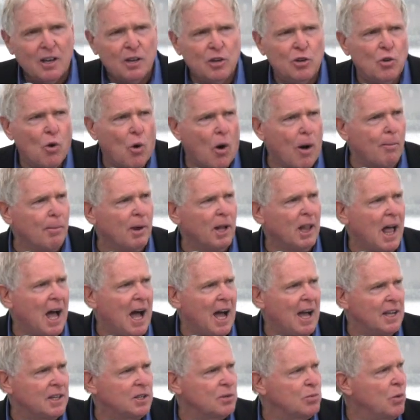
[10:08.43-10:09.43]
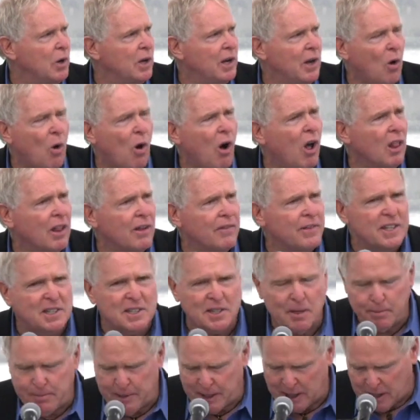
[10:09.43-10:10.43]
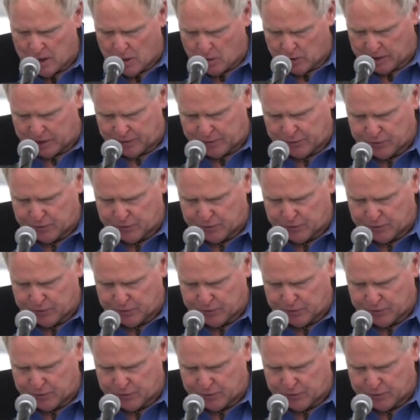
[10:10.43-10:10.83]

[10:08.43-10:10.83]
normalize what all of us have been going